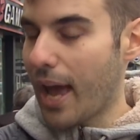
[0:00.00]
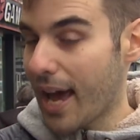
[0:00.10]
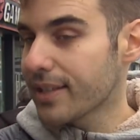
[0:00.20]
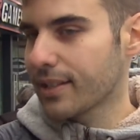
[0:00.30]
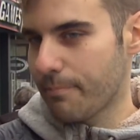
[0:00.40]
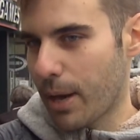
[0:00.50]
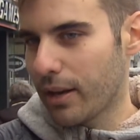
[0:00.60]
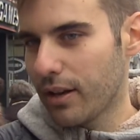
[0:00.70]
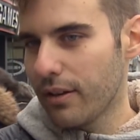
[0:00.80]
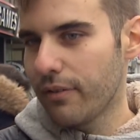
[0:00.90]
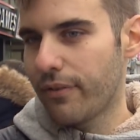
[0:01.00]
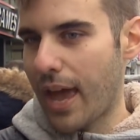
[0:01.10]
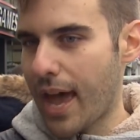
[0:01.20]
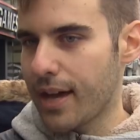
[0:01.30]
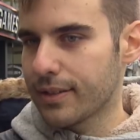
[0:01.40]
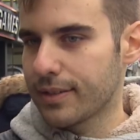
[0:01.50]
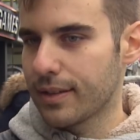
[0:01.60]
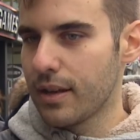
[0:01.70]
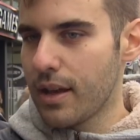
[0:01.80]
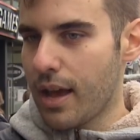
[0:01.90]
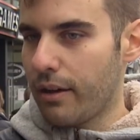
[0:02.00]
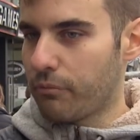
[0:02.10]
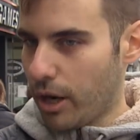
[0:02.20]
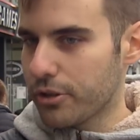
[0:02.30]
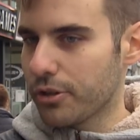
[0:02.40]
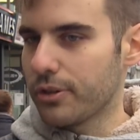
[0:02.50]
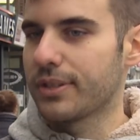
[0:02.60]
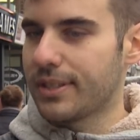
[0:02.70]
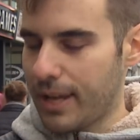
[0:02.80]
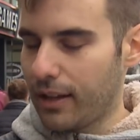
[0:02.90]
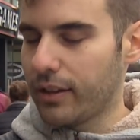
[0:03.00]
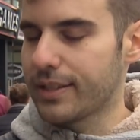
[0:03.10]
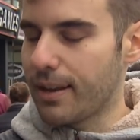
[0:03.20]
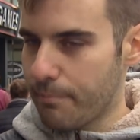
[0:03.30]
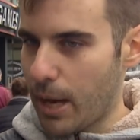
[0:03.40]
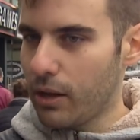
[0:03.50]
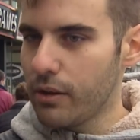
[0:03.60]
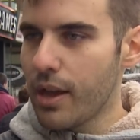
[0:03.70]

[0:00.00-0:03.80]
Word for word: as competitive as Rogers, Telus, and Bell.